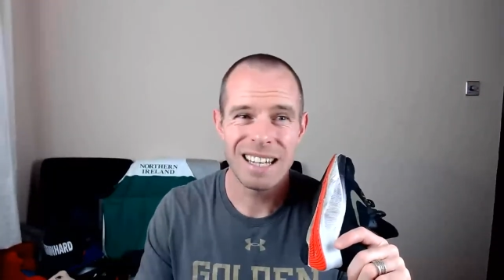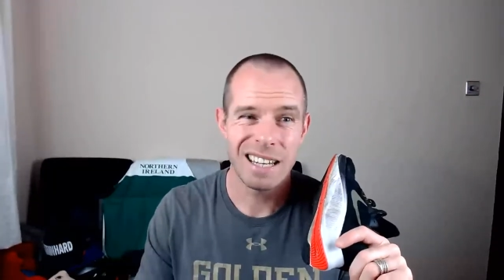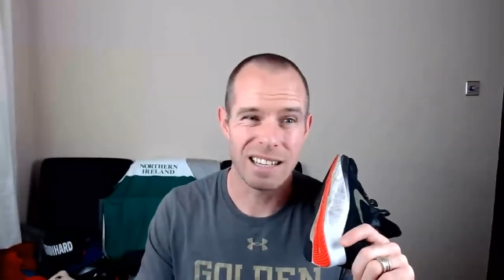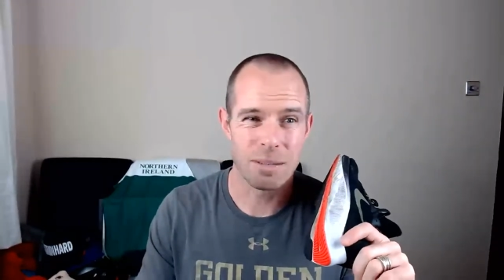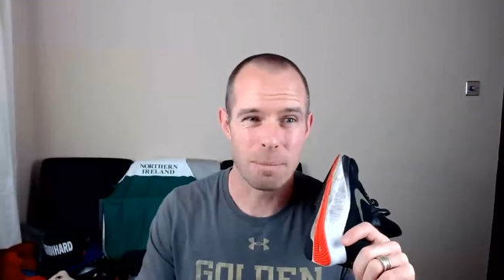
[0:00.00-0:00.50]

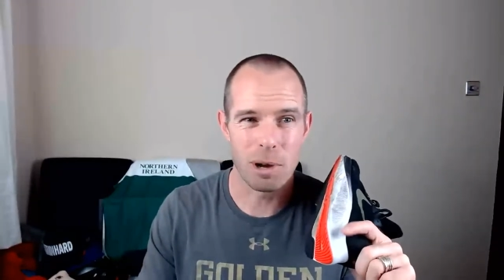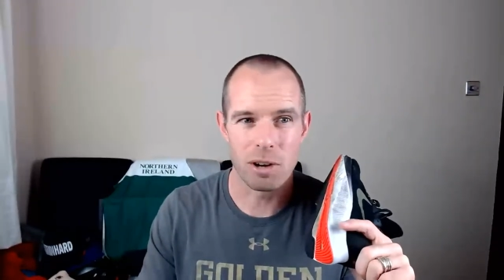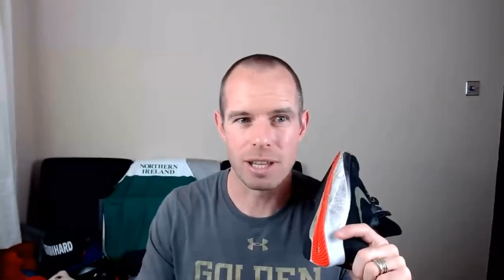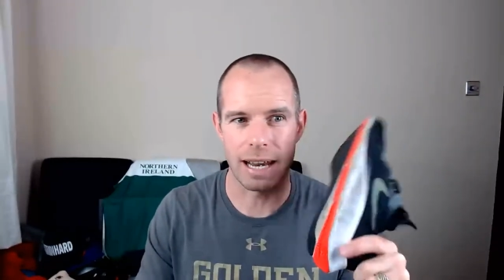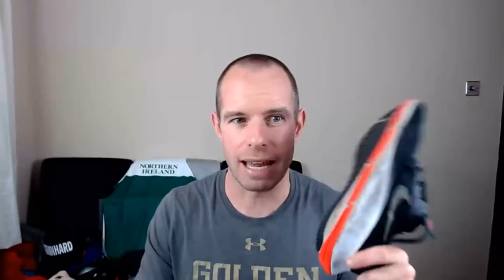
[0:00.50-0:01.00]
is about the
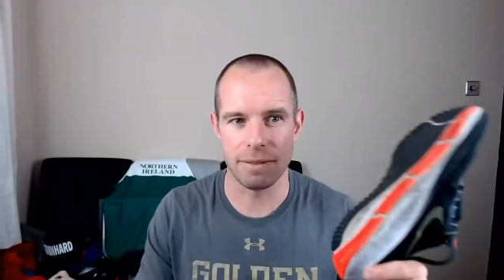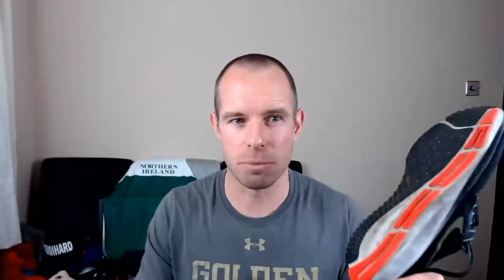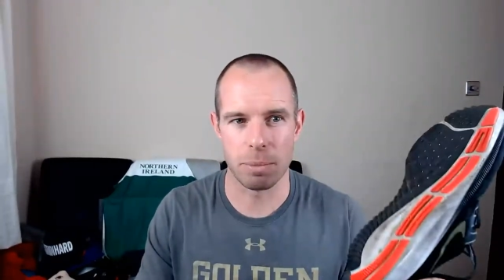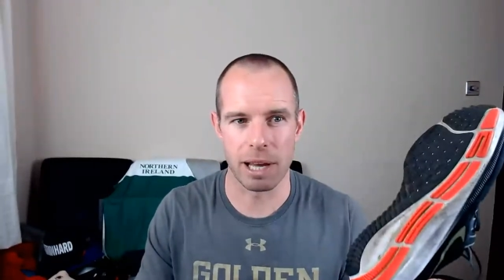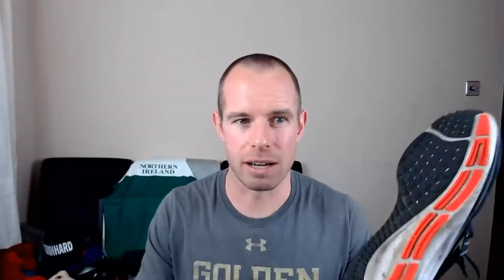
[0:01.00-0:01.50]

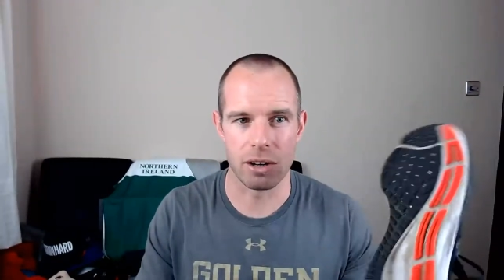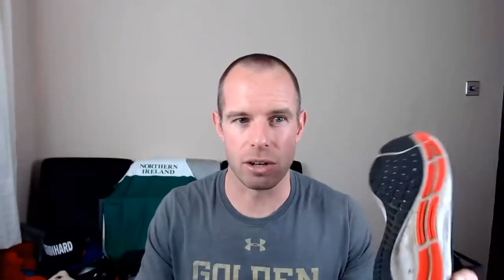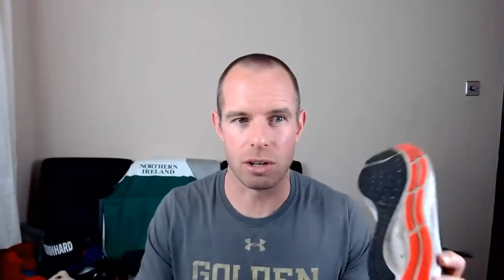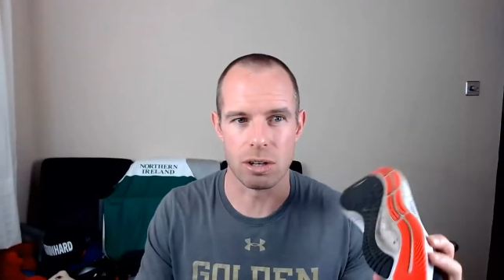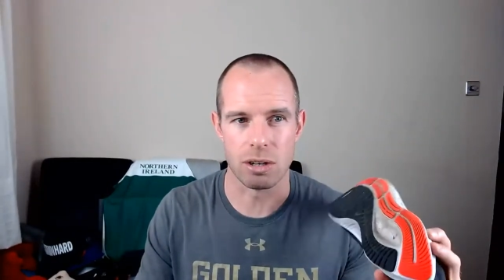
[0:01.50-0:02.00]
lifespan
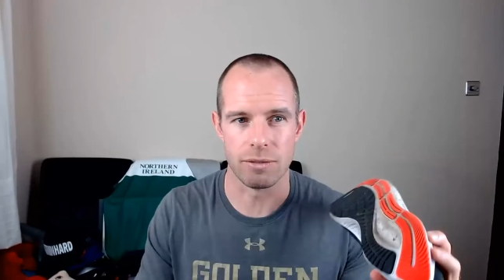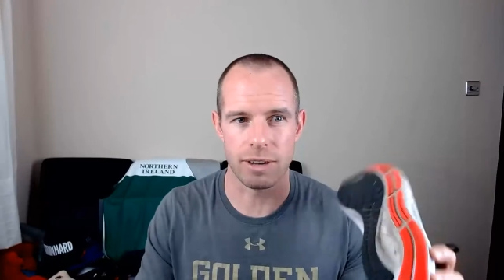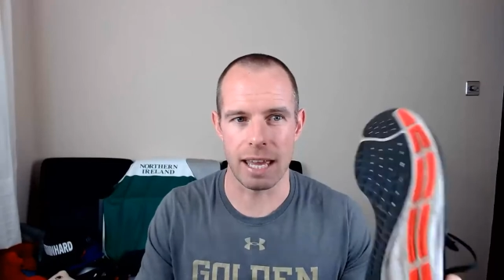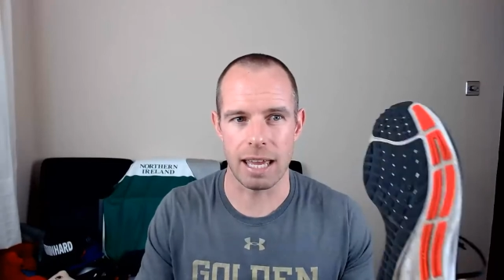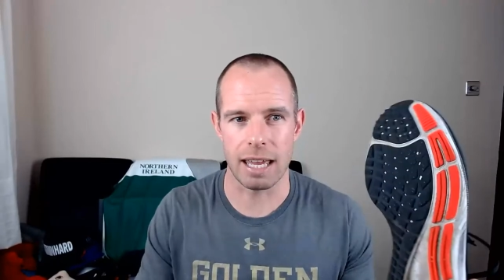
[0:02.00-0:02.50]
of
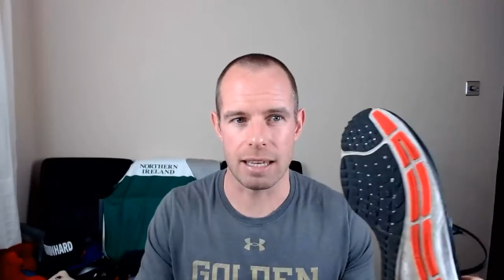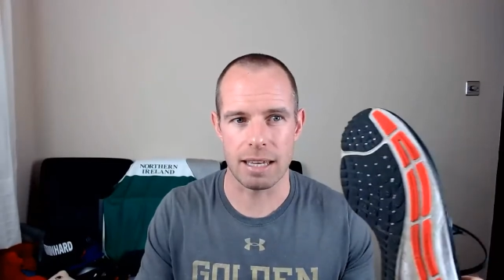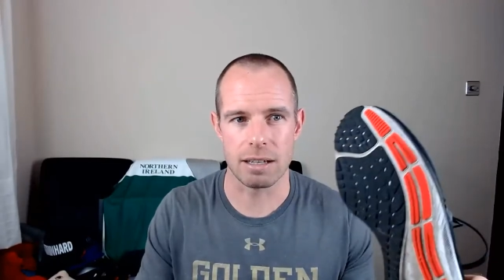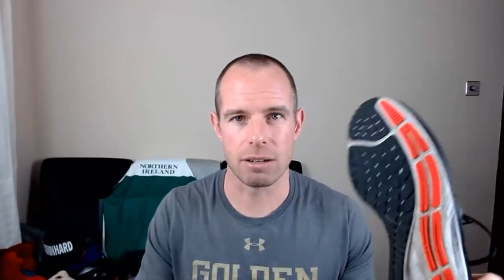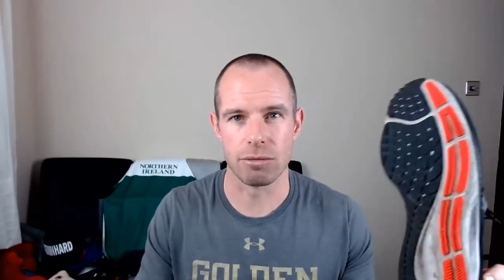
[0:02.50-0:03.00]
a
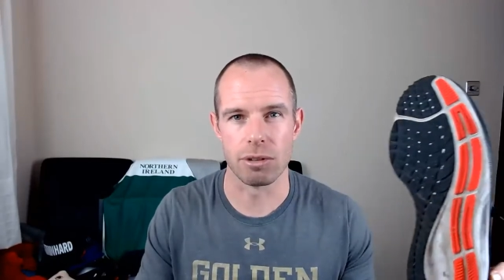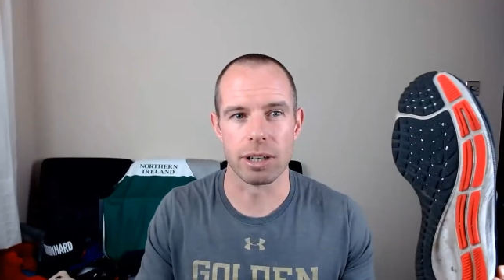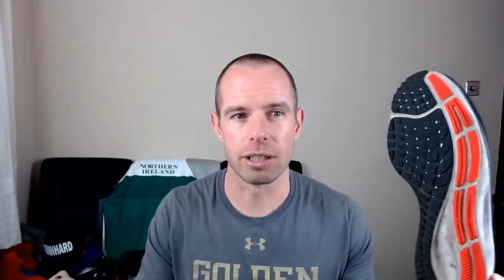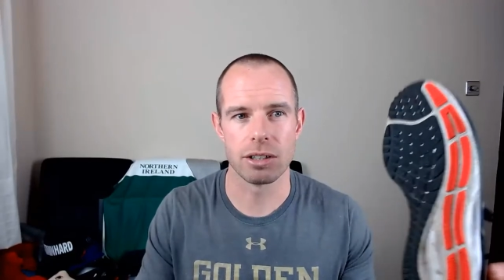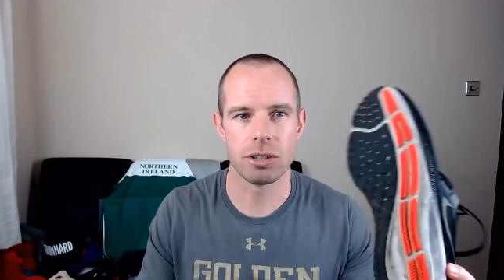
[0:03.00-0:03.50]
running
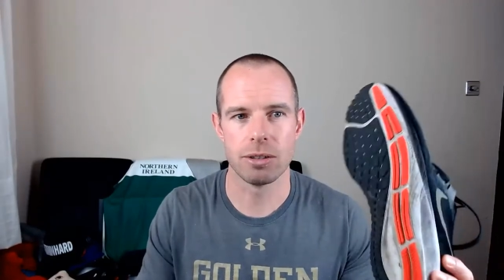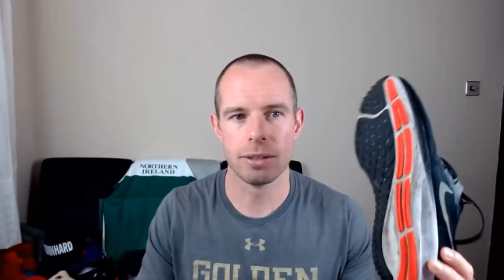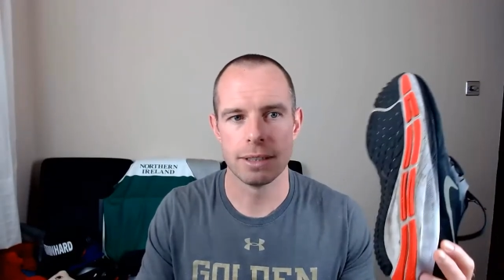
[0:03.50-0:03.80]
shoe.